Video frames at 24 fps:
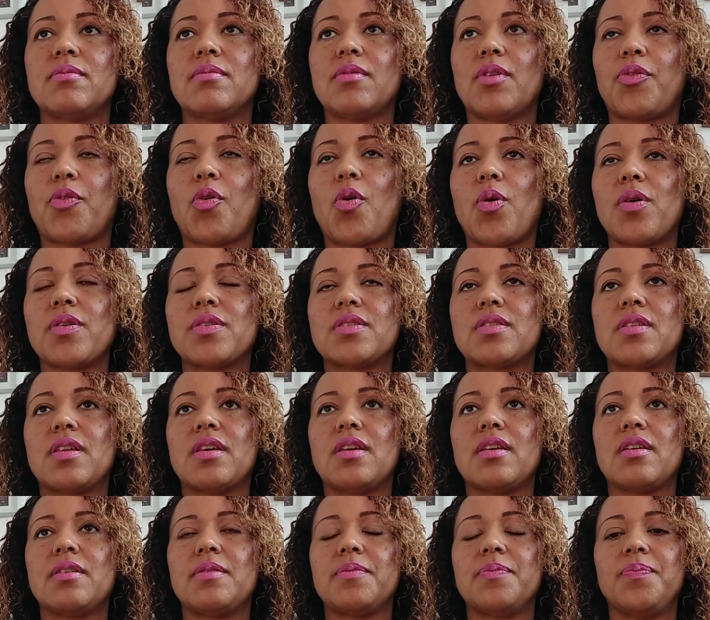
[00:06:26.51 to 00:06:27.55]
of course,
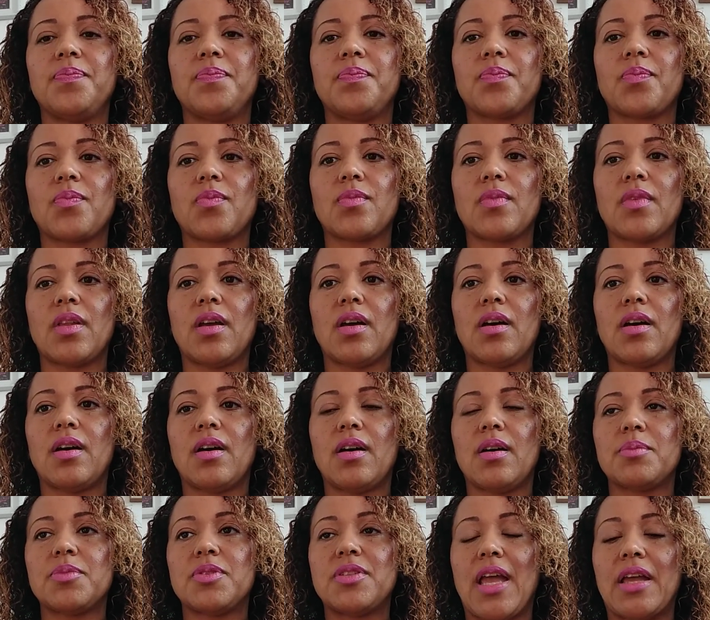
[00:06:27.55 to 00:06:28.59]
the
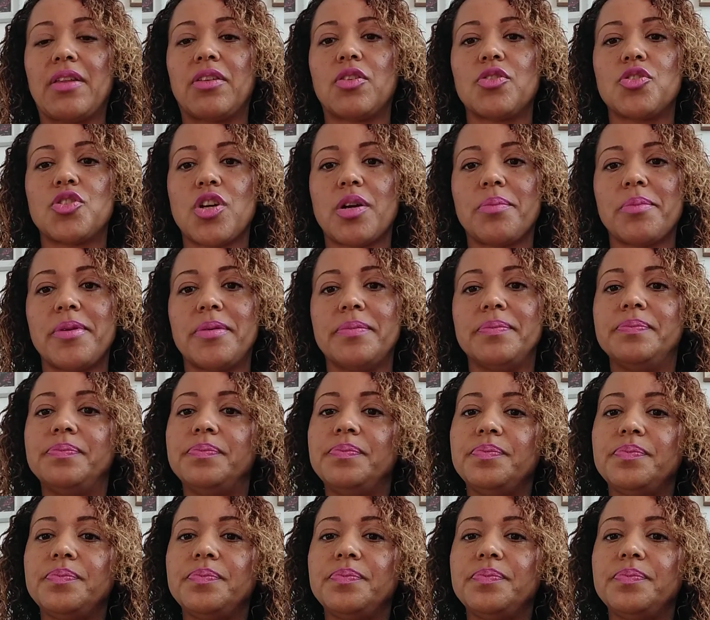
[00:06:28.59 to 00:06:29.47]
standard German,